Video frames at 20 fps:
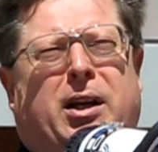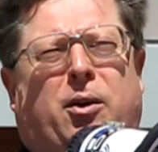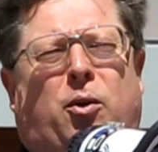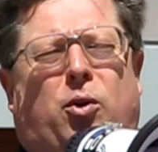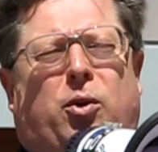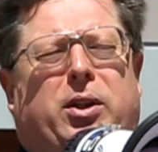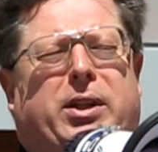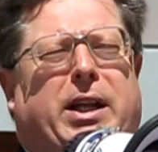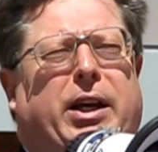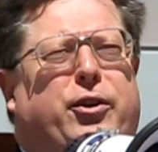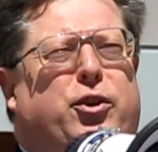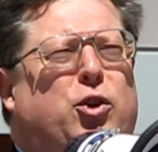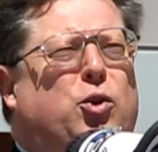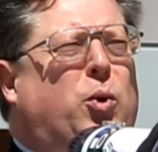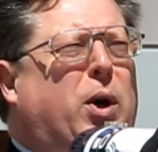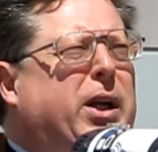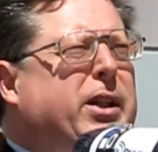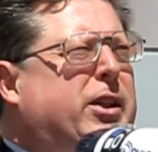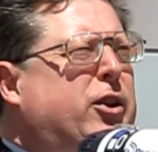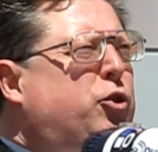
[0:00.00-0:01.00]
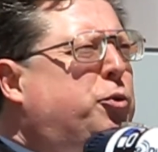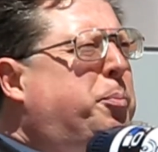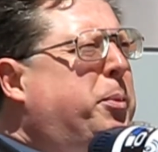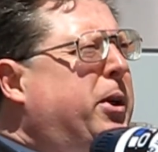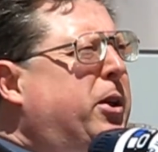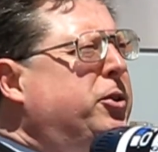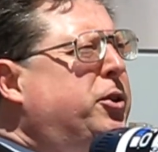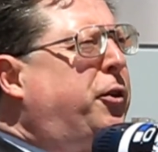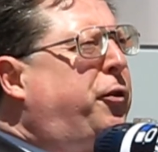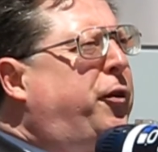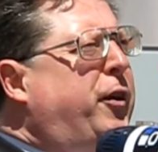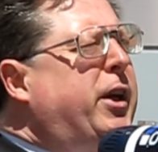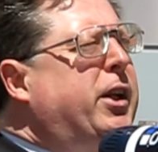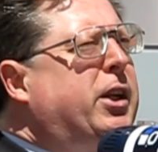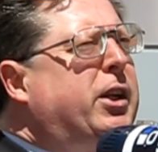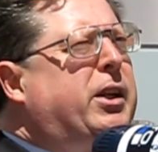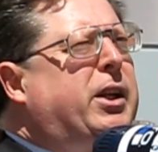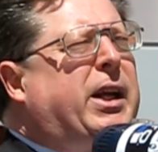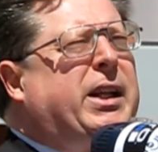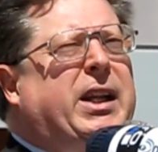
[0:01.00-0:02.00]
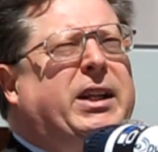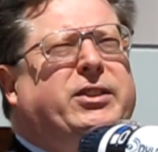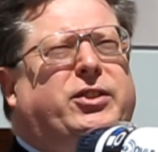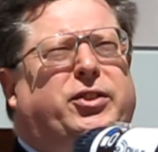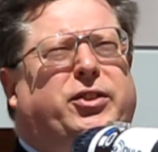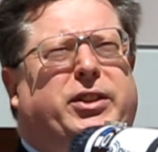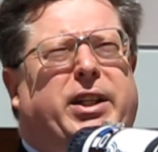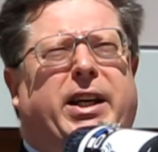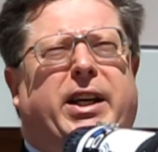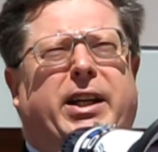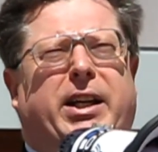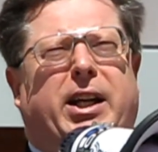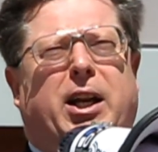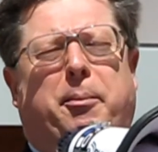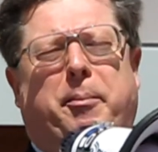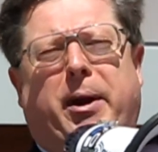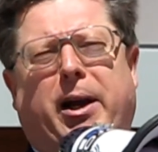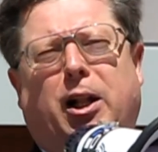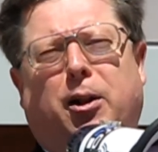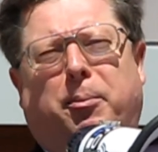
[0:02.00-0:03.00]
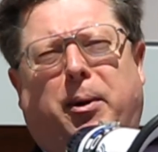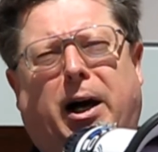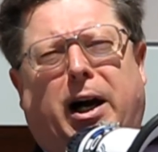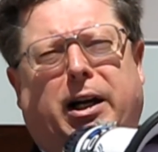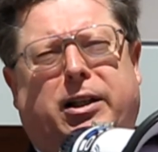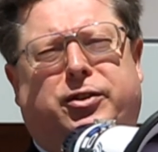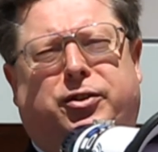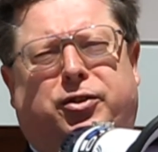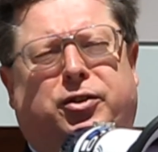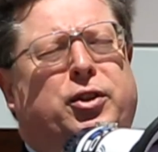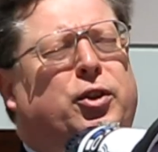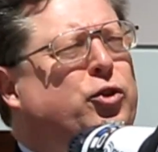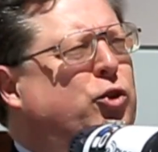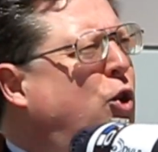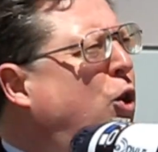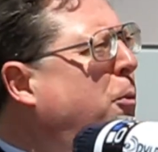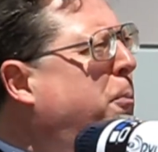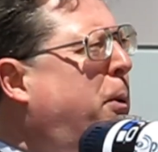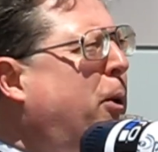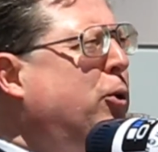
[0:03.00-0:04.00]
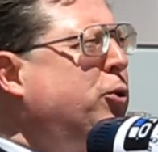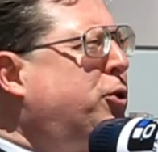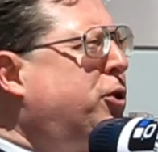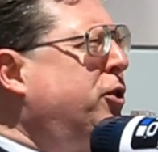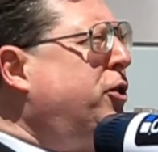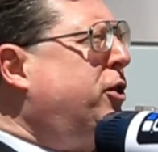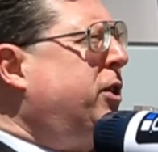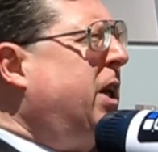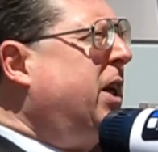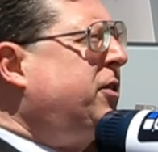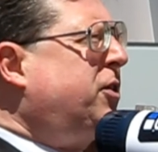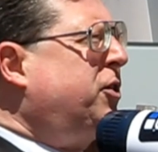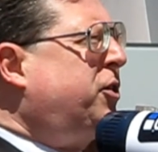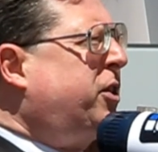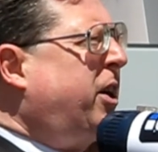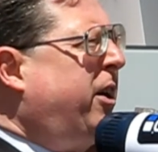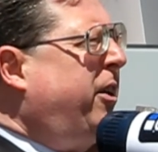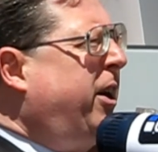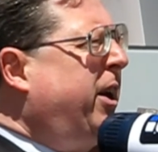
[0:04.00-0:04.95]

that you want this bill defeated, and stick it in a mailbox. No postage necessary,